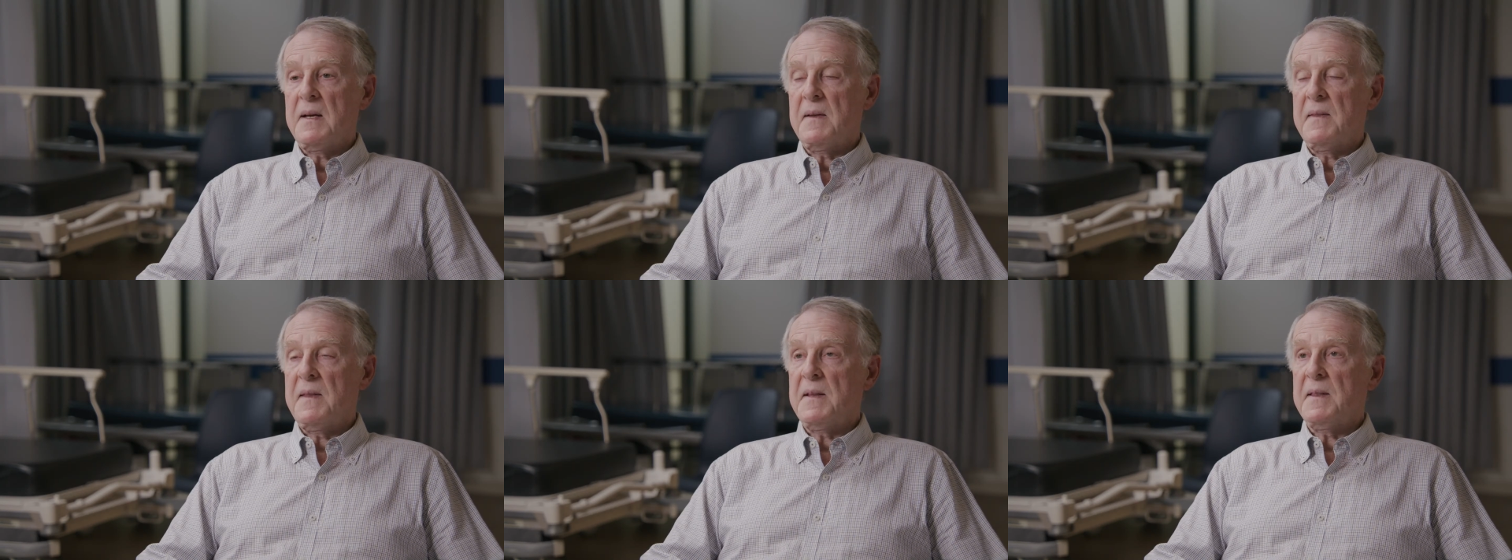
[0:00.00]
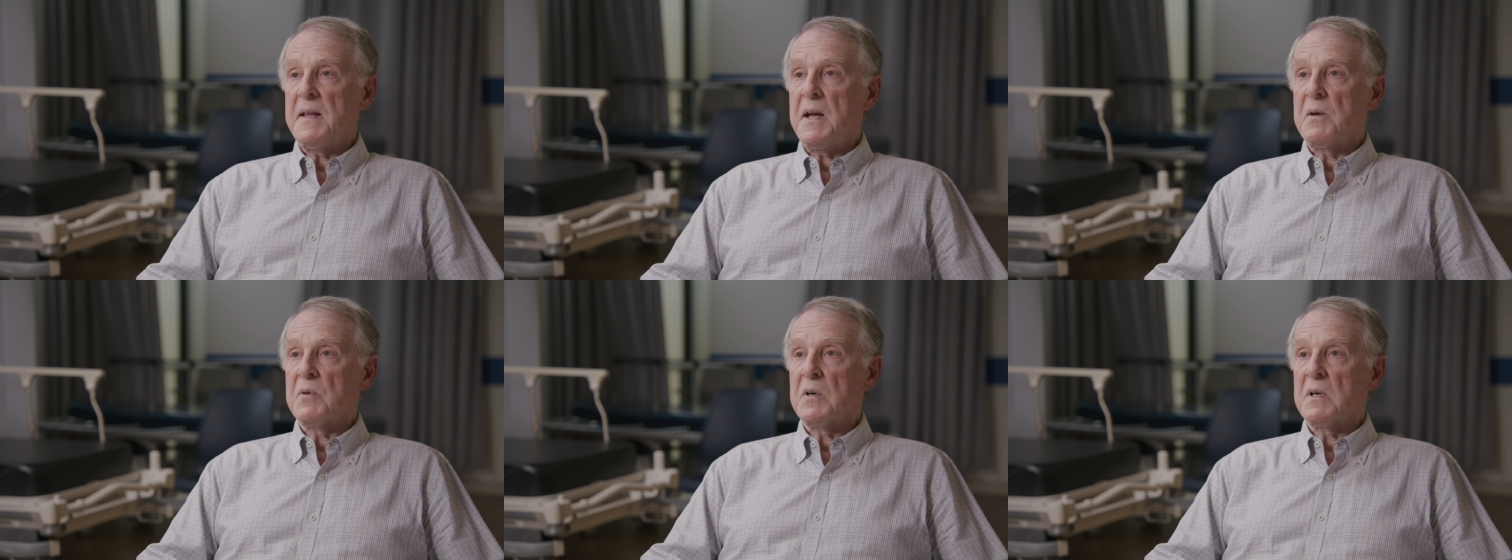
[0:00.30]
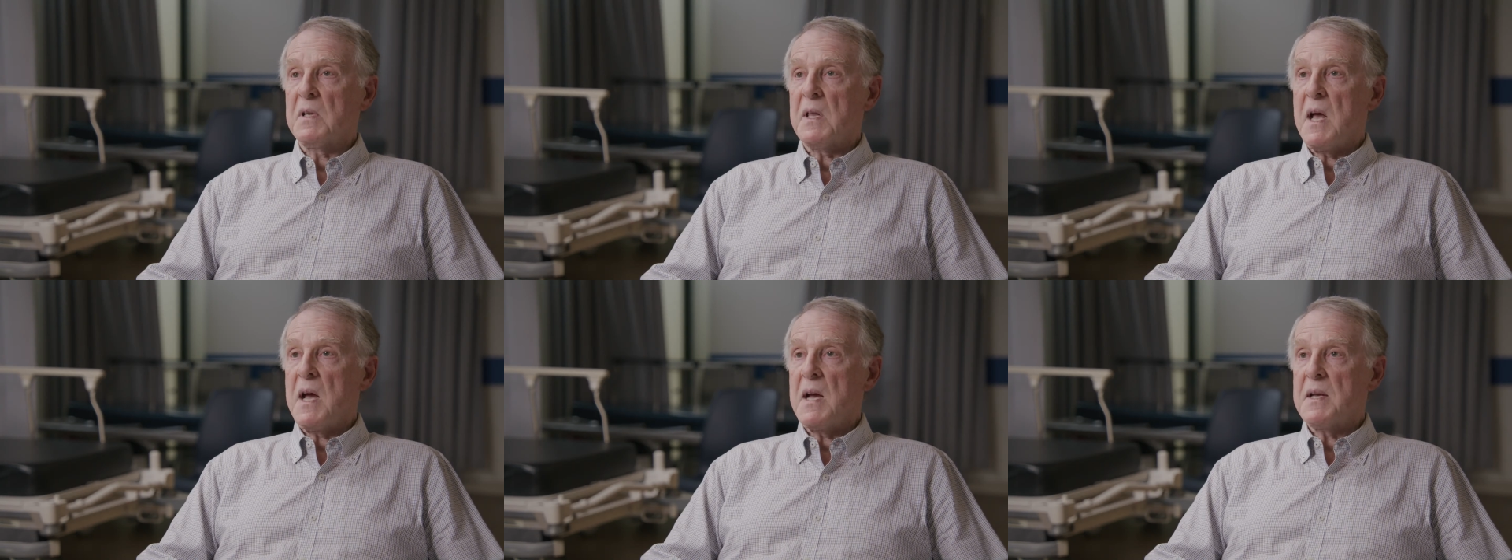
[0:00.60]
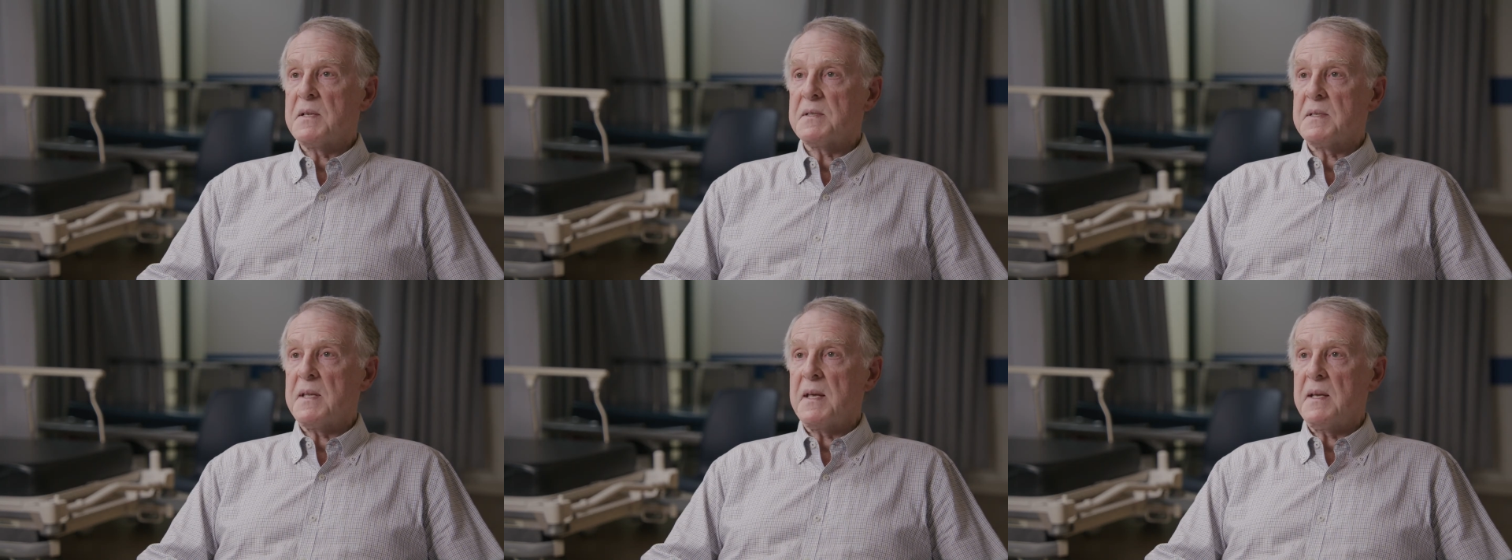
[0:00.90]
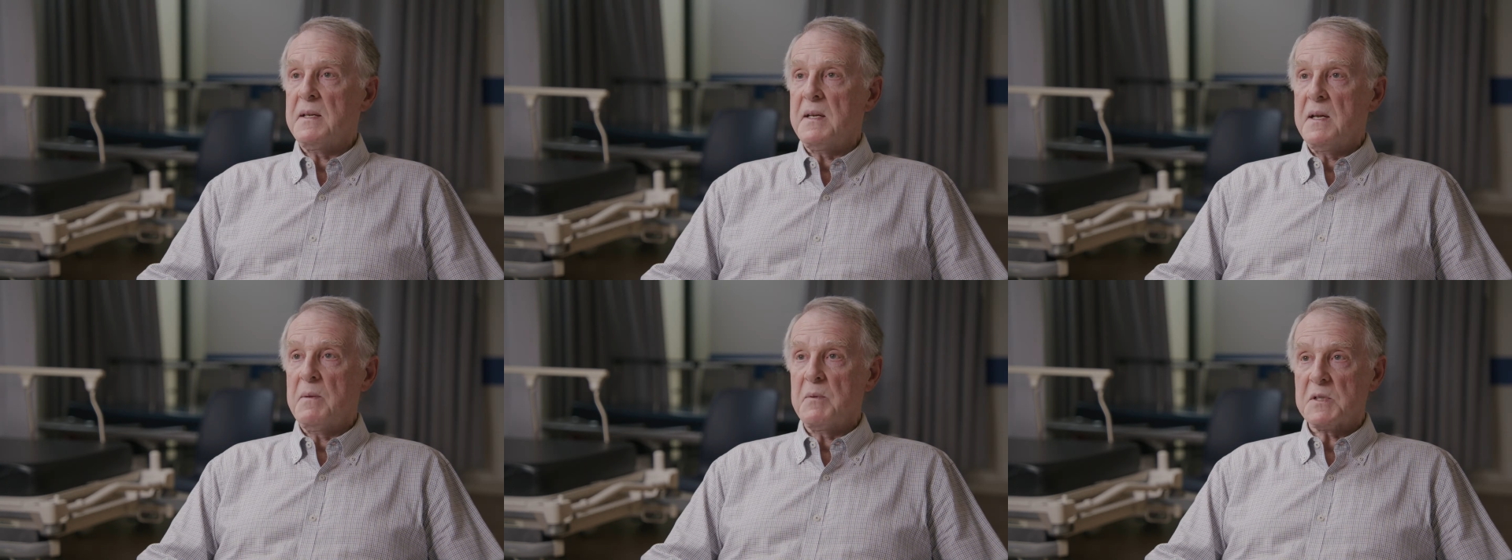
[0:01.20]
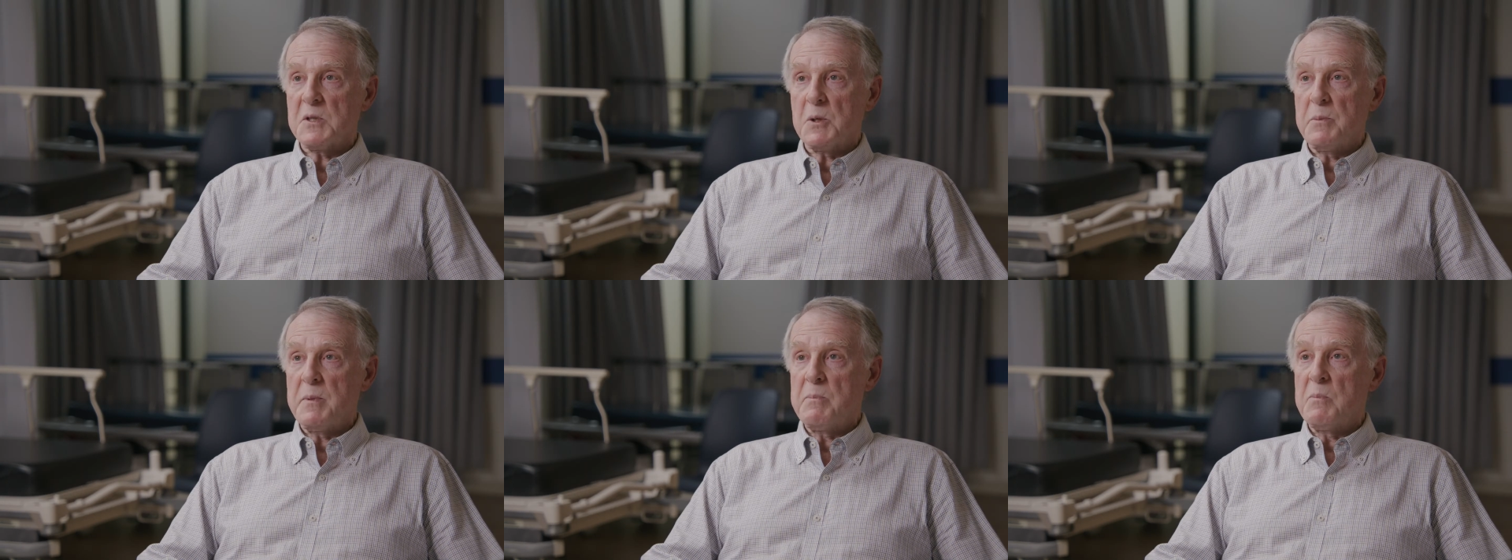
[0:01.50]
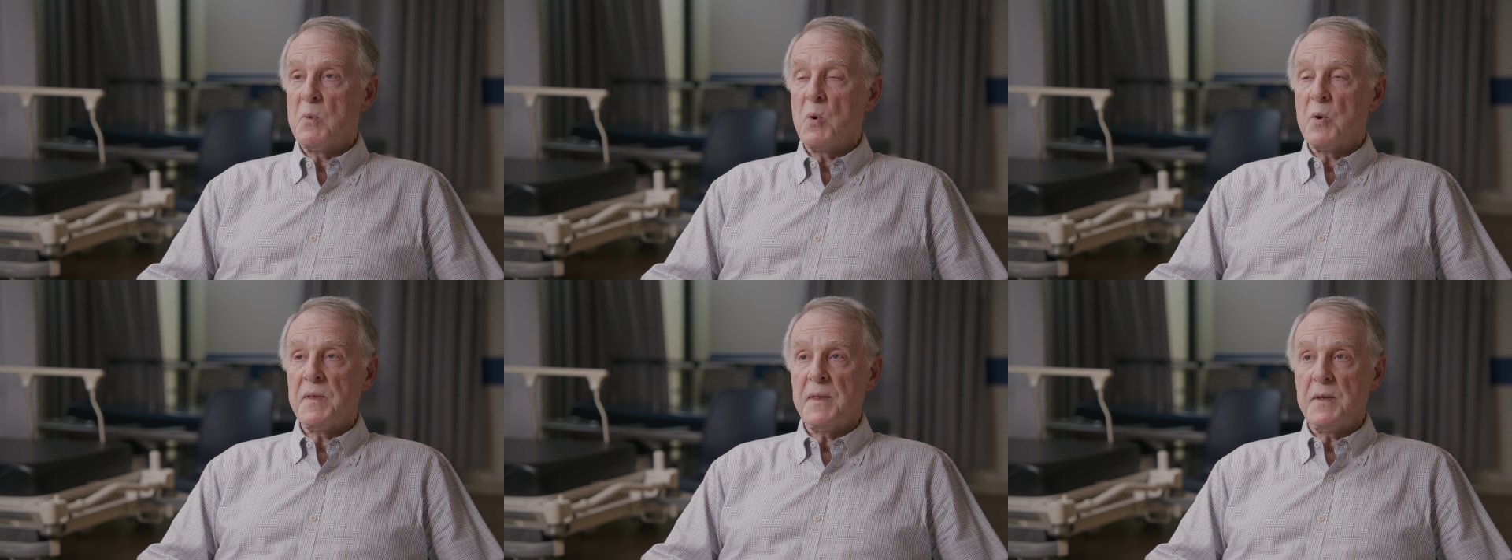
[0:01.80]
Then they realized that it was a little
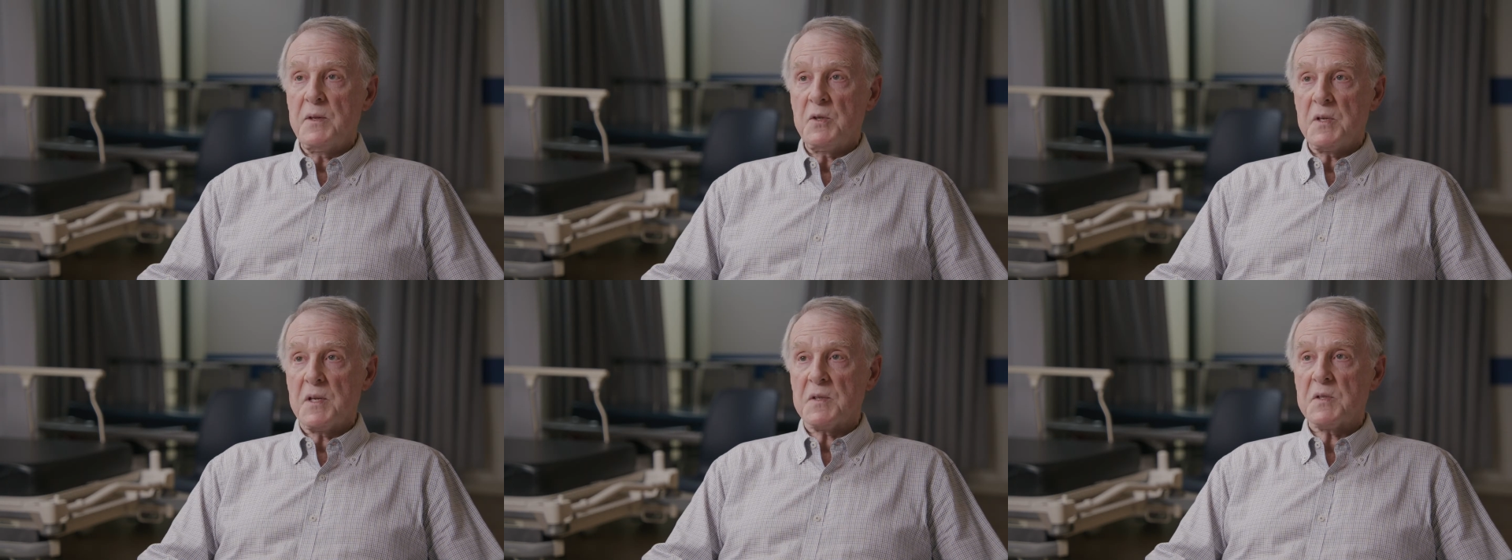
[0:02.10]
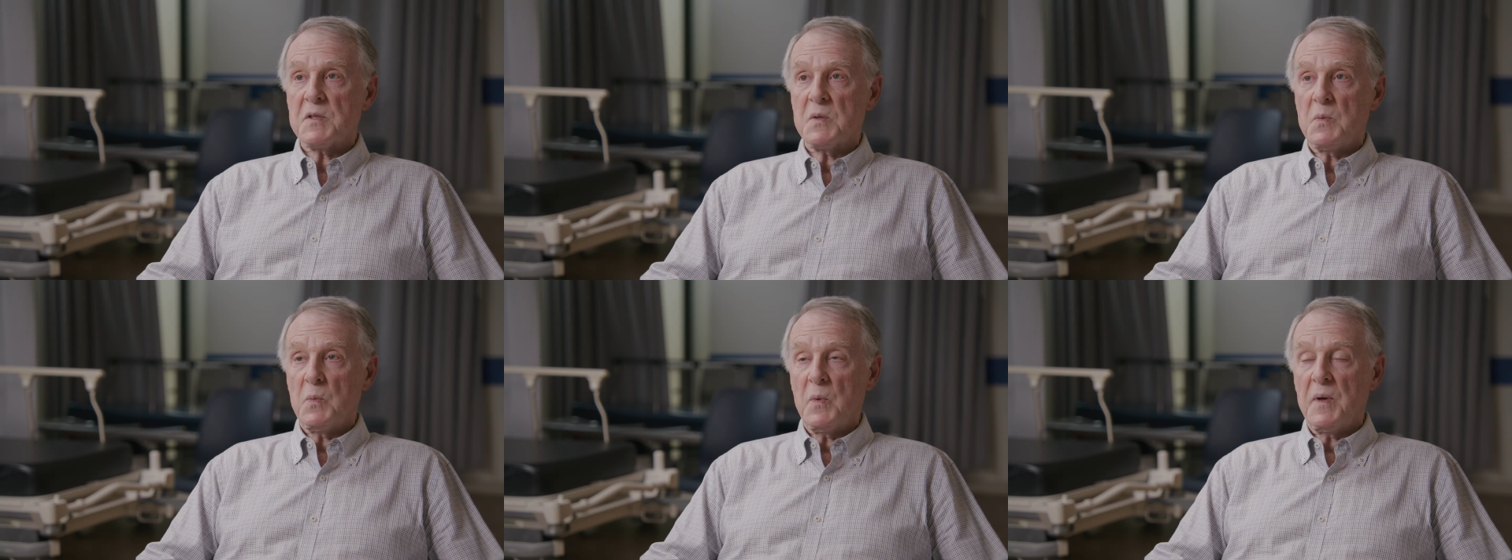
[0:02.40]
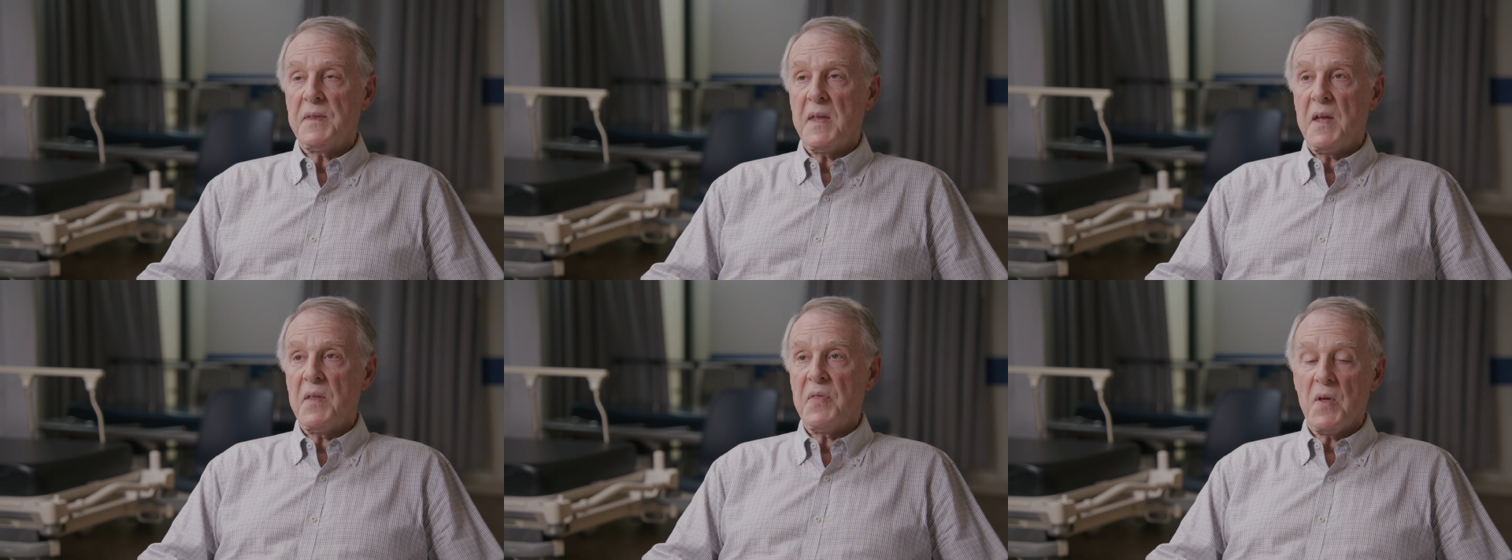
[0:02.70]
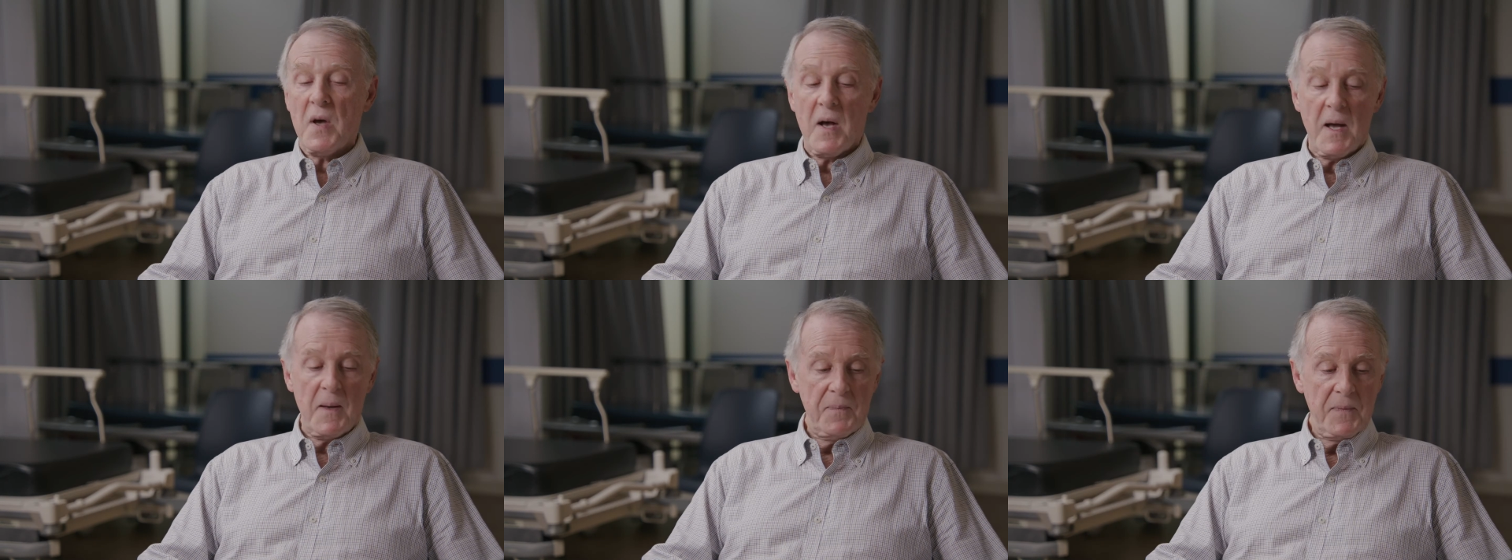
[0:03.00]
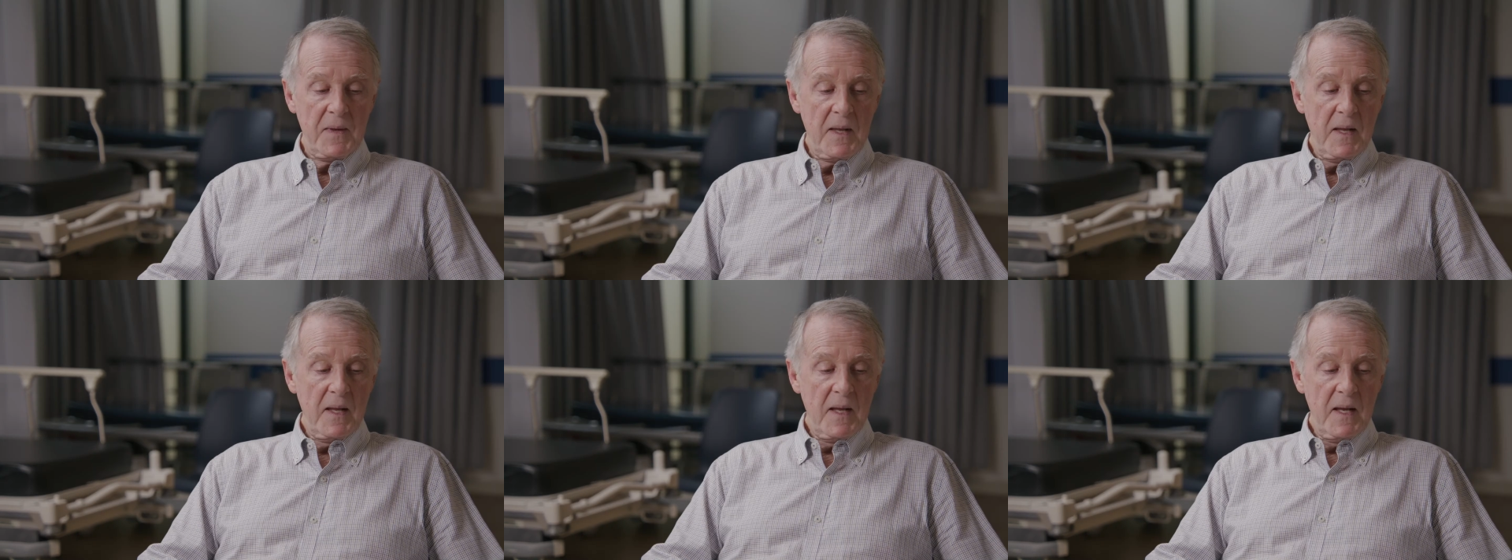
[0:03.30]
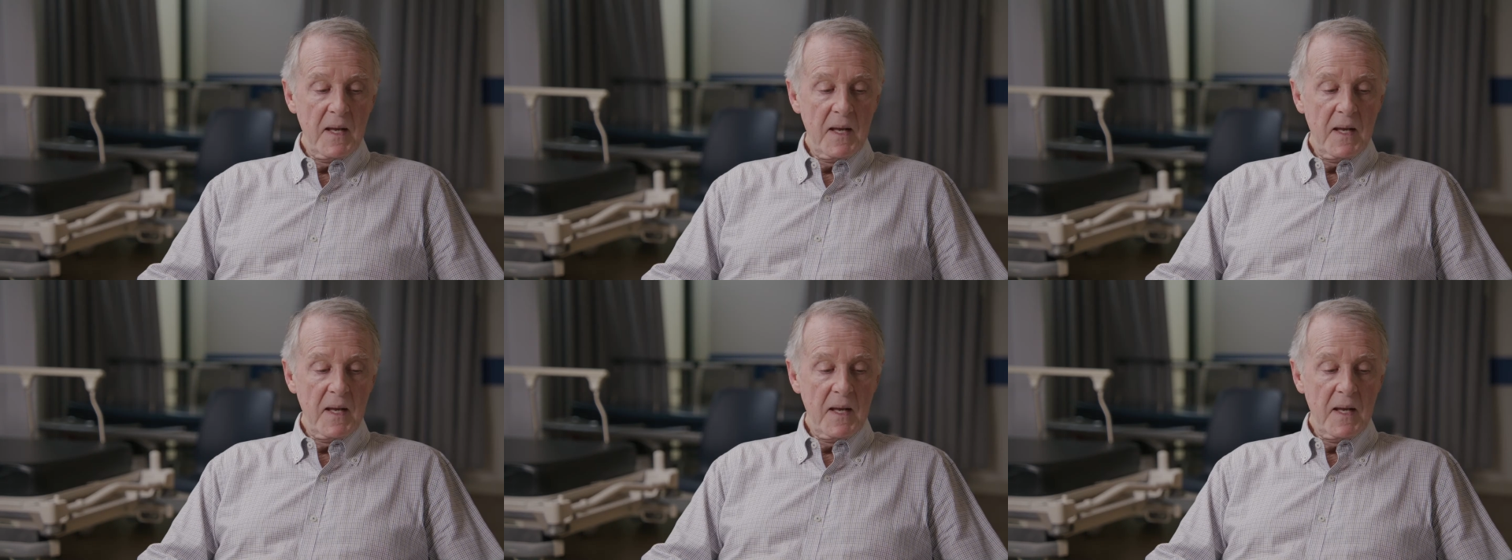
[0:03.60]
bit more than just what they thought,